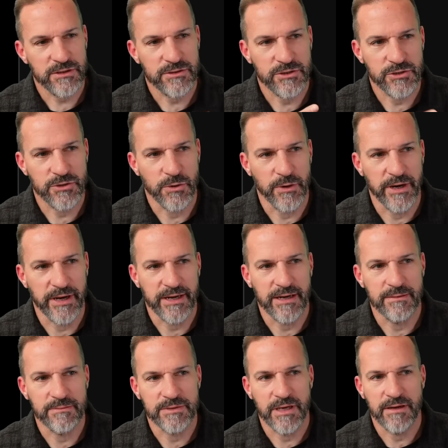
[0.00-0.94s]
story
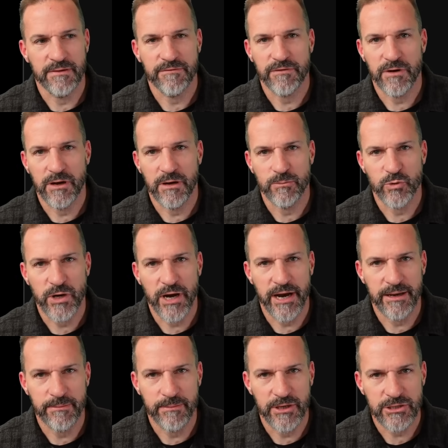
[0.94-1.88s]
comes in from
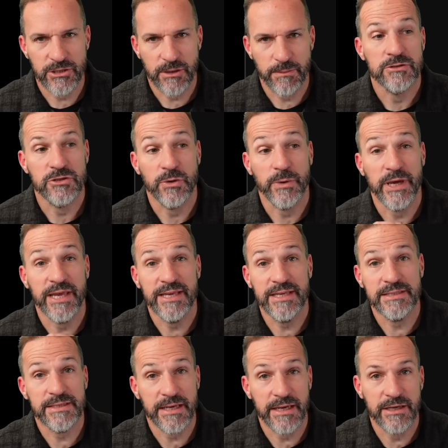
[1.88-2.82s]
Ryan Bishop. So
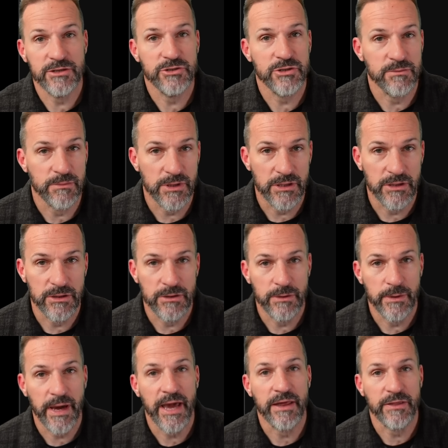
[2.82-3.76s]
his engine
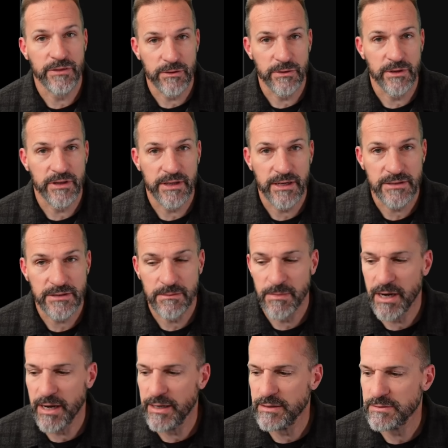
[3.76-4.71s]
blew at 30,000
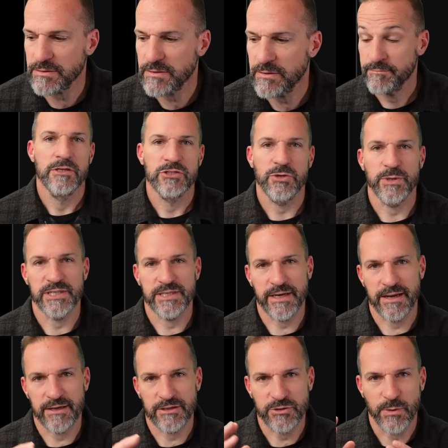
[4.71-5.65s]
miles. So he's
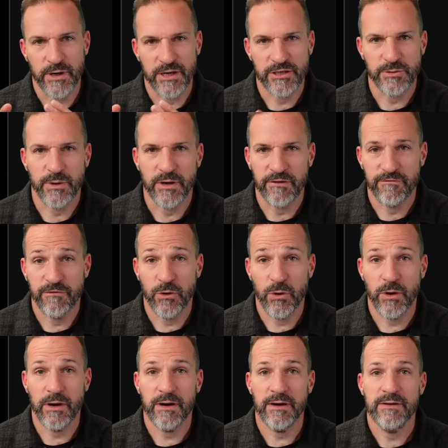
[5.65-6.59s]
got a
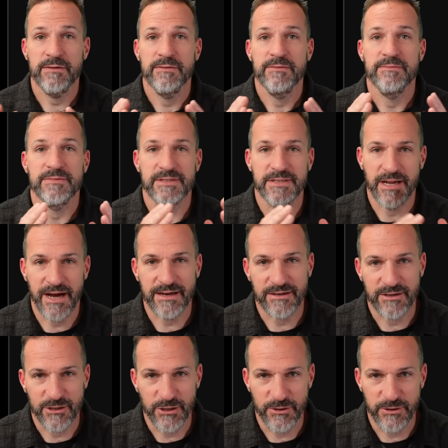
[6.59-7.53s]
2024. It's not
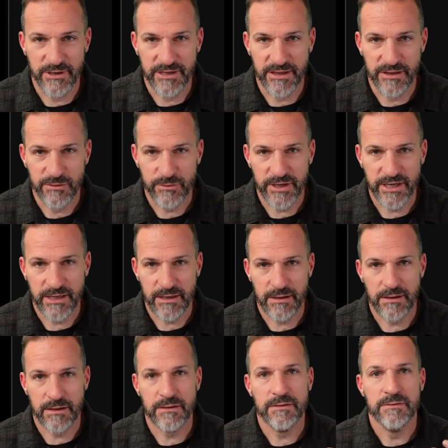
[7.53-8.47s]
included in the
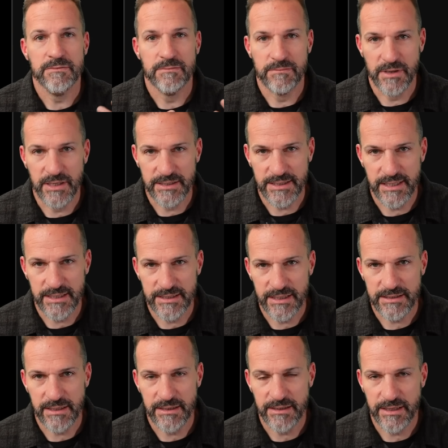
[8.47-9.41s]
recall, means he
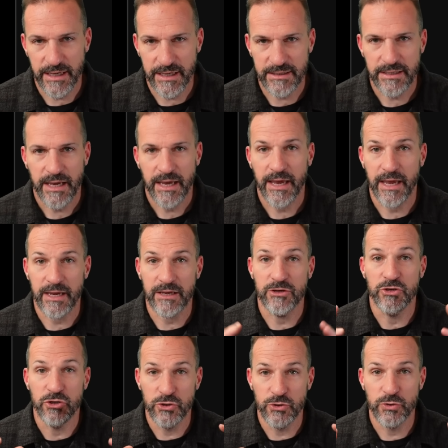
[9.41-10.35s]
doesn't get a
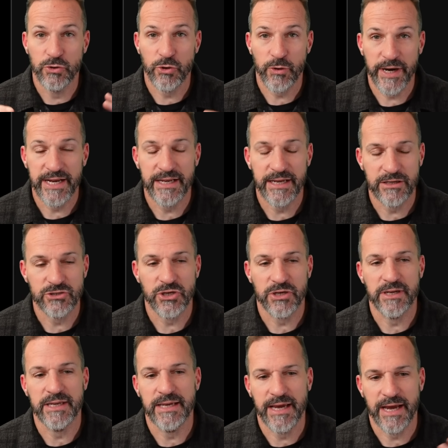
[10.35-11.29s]
new crate
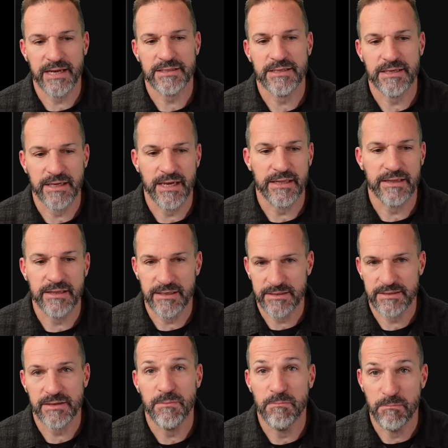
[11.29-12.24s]
engine. He has to get
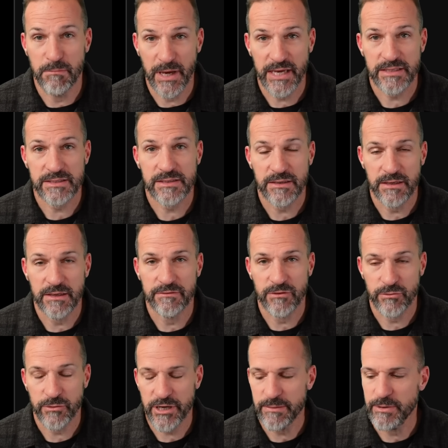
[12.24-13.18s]
this mess of
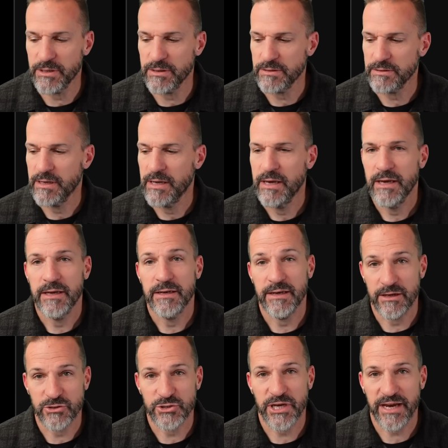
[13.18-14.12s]
a rebuild.
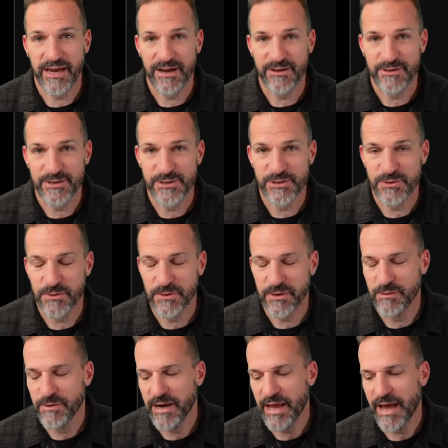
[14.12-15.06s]
Now check out this
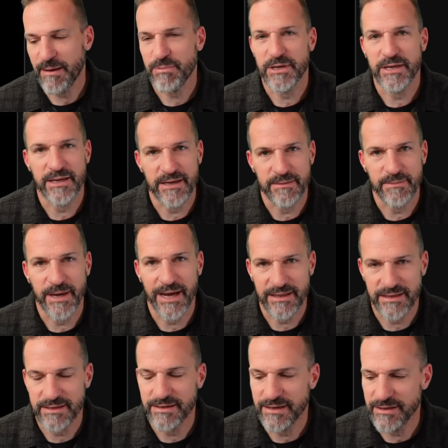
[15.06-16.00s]
story, what happened to him
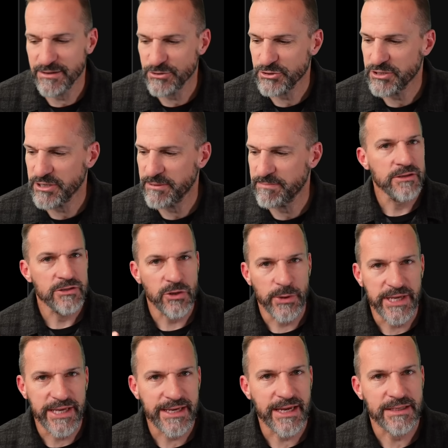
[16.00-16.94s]
at the dealership. So
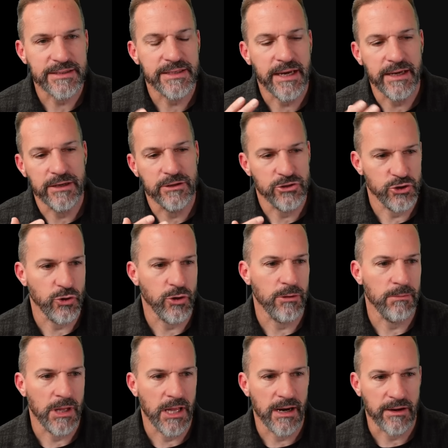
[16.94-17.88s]
he gets a
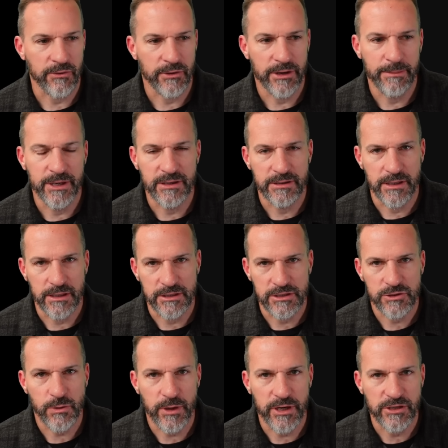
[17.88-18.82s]
short block rebuild on
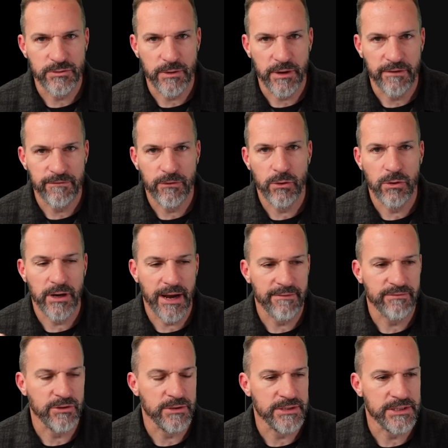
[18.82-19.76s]
his 2024
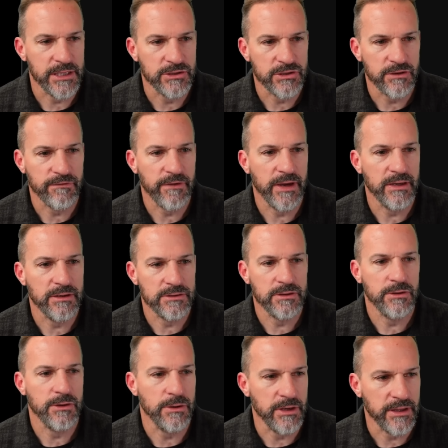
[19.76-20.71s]
after his engine fails,
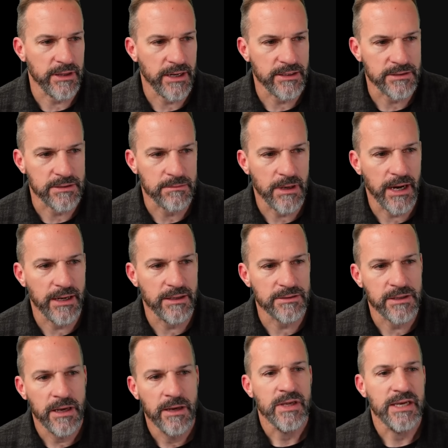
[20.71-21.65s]
30,000
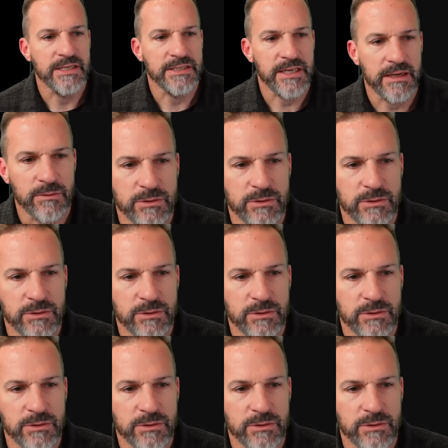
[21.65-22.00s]
miles. He said he